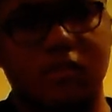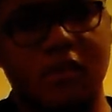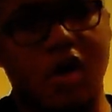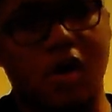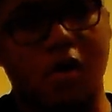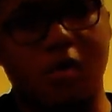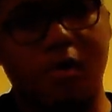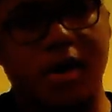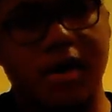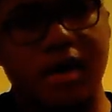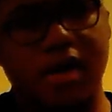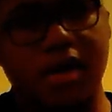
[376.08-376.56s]

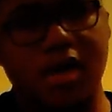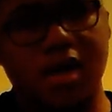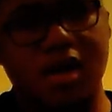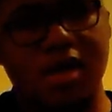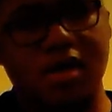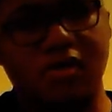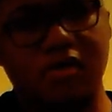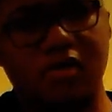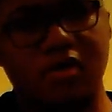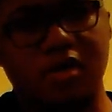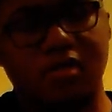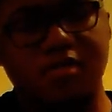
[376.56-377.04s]
Go right
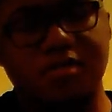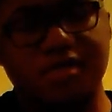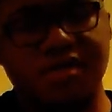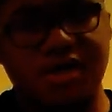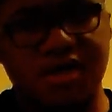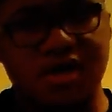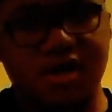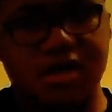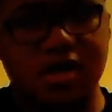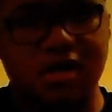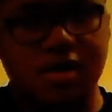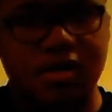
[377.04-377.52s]
ahead, you know what I'm
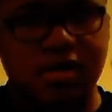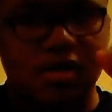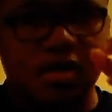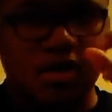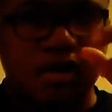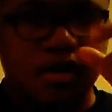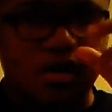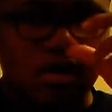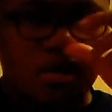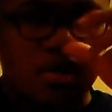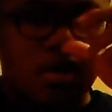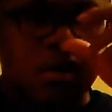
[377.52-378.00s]
saying?
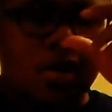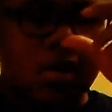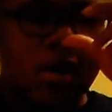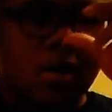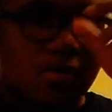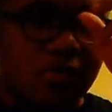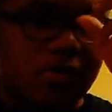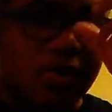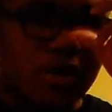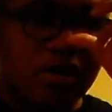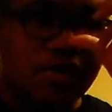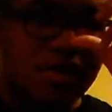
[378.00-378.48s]

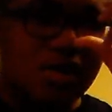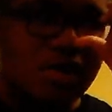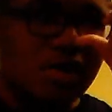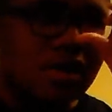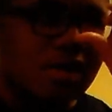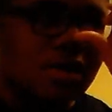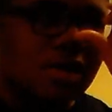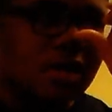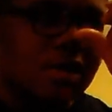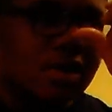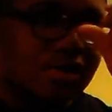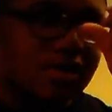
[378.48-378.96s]
Like,
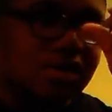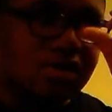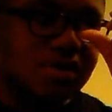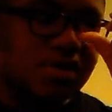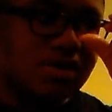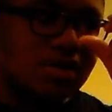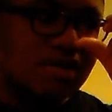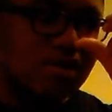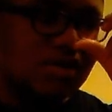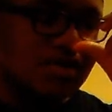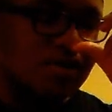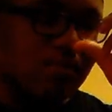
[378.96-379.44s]
really, it
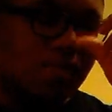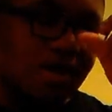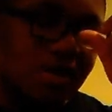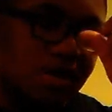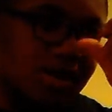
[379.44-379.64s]
just doesn't